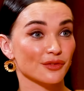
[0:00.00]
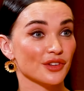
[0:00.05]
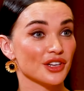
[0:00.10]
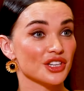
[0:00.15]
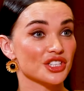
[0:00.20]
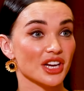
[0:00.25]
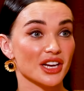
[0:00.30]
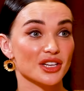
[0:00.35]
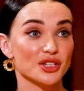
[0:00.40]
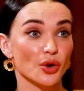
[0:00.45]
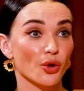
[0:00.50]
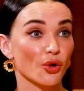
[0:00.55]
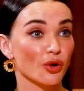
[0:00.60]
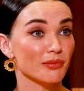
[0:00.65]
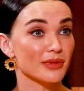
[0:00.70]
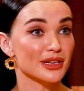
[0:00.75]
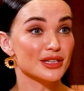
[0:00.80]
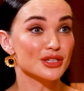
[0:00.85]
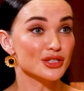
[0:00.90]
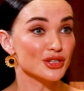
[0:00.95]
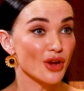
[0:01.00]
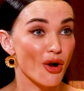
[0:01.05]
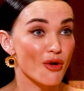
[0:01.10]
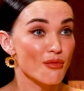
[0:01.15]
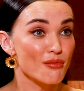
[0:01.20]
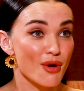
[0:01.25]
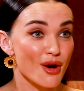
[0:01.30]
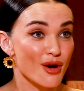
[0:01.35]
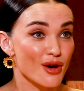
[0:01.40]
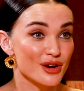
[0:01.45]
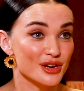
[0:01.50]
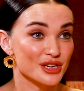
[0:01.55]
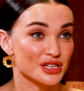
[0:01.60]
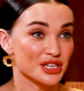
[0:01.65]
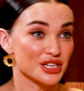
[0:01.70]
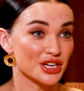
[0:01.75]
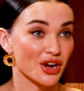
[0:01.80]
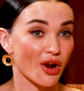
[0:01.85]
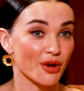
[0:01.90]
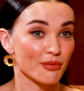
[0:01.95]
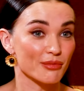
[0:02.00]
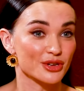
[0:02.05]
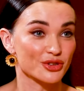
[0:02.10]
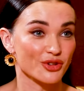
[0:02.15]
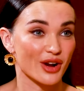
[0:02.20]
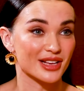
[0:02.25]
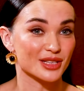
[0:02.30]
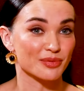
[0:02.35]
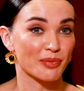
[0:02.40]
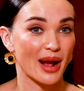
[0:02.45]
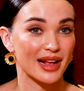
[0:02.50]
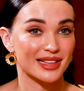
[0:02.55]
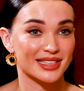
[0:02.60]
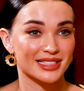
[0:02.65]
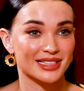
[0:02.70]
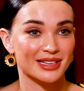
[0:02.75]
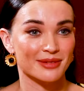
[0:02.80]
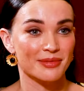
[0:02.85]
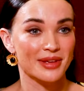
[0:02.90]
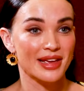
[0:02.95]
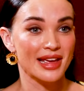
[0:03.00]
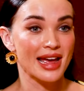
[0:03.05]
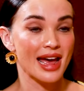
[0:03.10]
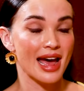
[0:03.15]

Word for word: Vijay taught me so much on Madrasapattinam,